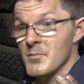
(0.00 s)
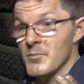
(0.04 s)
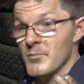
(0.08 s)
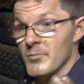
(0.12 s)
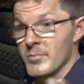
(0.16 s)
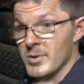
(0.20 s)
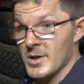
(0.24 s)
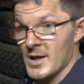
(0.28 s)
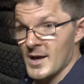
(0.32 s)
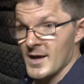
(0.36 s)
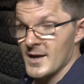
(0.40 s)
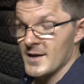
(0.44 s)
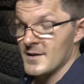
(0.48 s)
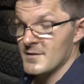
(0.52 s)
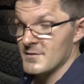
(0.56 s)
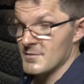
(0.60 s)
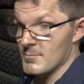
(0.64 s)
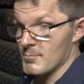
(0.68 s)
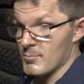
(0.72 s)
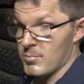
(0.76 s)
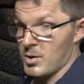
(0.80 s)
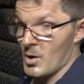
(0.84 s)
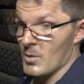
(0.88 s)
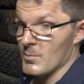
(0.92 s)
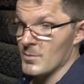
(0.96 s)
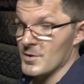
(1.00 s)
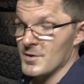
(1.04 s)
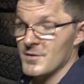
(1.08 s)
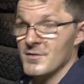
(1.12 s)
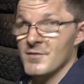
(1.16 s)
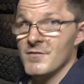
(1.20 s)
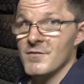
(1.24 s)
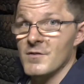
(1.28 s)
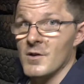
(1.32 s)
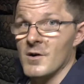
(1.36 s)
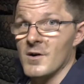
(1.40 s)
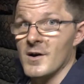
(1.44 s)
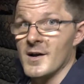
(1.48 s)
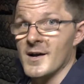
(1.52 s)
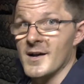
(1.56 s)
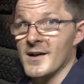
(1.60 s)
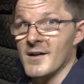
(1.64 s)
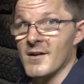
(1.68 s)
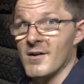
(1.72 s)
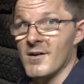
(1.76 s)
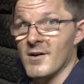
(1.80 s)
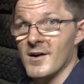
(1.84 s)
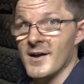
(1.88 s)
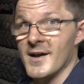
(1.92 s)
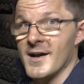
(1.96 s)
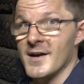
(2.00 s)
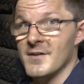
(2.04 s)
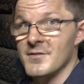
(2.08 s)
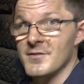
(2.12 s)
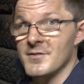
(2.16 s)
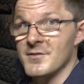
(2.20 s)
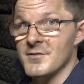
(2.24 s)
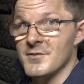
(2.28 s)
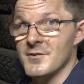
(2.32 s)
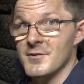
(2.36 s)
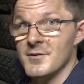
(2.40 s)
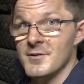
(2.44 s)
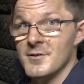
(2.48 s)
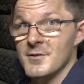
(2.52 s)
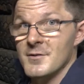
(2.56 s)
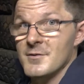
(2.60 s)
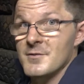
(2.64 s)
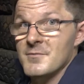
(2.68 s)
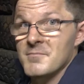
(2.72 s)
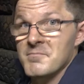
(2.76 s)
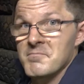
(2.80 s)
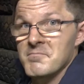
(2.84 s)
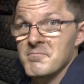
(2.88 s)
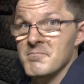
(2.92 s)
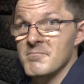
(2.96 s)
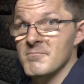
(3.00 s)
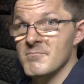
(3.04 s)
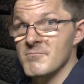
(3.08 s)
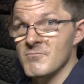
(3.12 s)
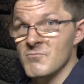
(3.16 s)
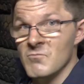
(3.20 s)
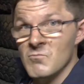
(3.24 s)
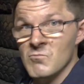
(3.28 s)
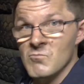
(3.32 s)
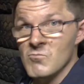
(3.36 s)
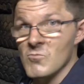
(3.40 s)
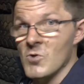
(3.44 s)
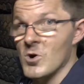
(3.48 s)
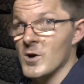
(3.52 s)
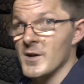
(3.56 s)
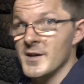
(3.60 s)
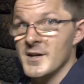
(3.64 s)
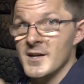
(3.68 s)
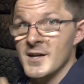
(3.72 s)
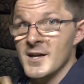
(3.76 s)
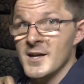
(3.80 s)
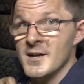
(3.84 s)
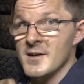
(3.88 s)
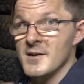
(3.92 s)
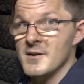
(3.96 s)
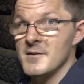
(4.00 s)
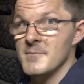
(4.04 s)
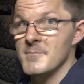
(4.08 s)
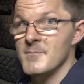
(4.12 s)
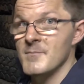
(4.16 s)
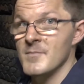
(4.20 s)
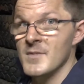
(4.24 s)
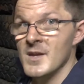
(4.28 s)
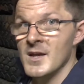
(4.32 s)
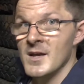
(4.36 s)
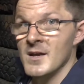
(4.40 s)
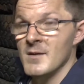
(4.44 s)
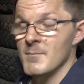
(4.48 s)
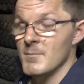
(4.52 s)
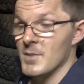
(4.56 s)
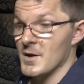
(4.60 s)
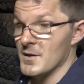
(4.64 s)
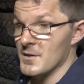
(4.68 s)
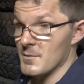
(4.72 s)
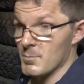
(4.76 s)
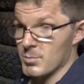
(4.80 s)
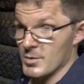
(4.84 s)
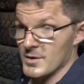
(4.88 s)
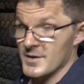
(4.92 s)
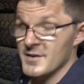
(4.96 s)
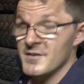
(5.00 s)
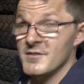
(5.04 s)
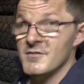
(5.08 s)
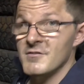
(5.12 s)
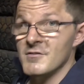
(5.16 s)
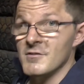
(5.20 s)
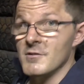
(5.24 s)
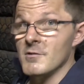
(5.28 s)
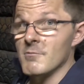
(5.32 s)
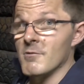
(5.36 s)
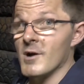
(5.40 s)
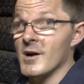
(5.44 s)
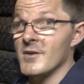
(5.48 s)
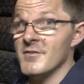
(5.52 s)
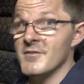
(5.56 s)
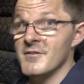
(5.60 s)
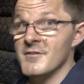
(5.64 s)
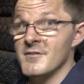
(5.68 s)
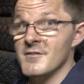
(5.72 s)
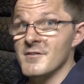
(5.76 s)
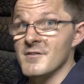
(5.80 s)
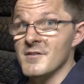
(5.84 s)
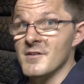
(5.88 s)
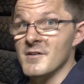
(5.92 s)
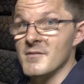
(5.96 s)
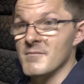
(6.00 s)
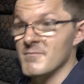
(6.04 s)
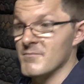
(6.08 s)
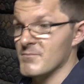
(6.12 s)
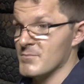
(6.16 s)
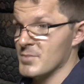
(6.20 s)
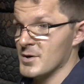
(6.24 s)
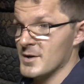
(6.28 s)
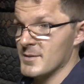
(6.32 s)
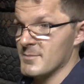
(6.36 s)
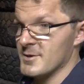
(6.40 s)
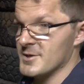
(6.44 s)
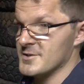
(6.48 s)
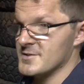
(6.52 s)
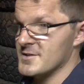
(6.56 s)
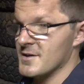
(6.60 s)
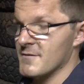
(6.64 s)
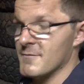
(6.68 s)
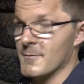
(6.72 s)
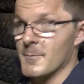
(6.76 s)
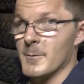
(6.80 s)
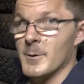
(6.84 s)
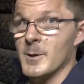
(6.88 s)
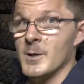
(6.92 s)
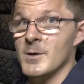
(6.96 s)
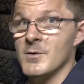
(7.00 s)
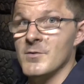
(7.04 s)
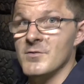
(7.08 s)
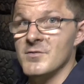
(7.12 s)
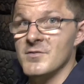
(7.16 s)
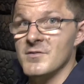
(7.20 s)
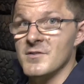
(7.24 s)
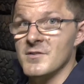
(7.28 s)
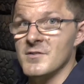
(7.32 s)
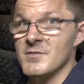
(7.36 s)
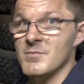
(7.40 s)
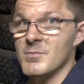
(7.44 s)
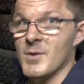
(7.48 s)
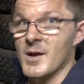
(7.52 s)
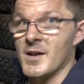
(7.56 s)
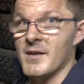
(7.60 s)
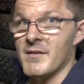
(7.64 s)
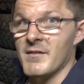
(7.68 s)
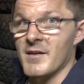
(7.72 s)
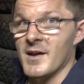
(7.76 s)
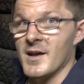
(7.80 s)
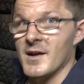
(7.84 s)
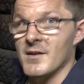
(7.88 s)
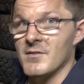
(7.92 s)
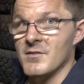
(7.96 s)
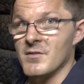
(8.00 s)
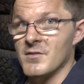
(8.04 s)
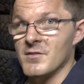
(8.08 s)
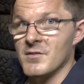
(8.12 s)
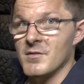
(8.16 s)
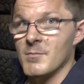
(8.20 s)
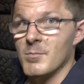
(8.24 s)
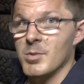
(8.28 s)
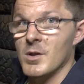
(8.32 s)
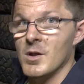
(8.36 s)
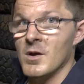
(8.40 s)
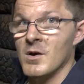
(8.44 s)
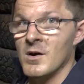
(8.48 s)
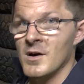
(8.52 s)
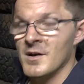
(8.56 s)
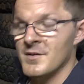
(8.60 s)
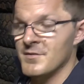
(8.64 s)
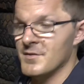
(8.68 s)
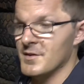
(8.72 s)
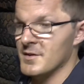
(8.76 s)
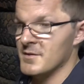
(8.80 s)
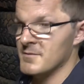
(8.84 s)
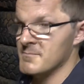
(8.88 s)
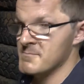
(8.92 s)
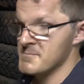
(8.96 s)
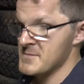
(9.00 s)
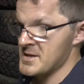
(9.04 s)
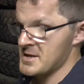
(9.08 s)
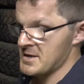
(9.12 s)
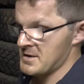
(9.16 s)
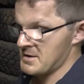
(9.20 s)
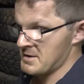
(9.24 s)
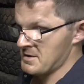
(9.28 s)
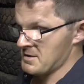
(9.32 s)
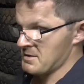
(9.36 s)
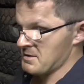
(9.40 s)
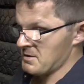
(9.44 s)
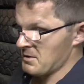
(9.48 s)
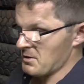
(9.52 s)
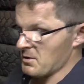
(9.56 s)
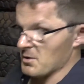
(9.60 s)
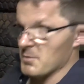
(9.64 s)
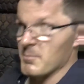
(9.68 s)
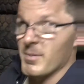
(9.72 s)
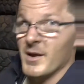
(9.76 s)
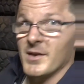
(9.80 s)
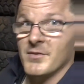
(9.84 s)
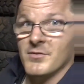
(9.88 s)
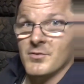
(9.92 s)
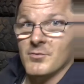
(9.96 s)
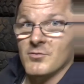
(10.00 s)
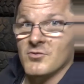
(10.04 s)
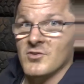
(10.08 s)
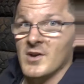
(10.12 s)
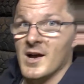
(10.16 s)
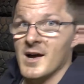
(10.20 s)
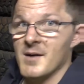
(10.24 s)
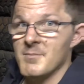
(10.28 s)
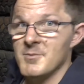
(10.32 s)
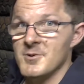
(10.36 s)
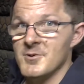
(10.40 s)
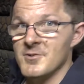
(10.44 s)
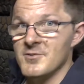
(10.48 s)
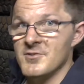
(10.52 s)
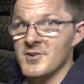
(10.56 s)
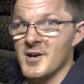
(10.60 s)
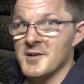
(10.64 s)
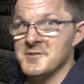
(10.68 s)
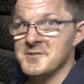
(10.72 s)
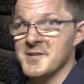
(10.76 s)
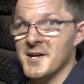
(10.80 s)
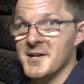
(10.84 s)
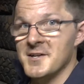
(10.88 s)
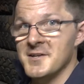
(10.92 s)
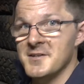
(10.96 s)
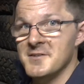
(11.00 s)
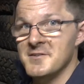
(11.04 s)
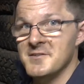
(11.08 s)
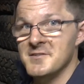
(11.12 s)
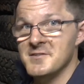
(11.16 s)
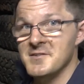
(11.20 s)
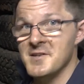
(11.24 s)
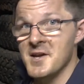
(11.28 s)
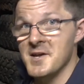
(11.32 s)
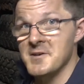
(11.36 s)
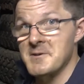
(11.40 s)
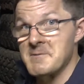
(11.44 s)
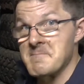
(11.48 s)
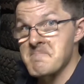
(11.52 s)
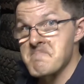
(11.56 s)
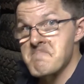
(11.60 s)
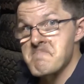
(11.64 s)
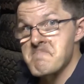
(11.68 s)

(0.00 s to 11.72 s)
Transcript: planes and bombers flying at high altitude could write in ink. But the British, the Russians, and pretty much everyone else just went down to supplies and got a pencil sharpener and chucked that in instead.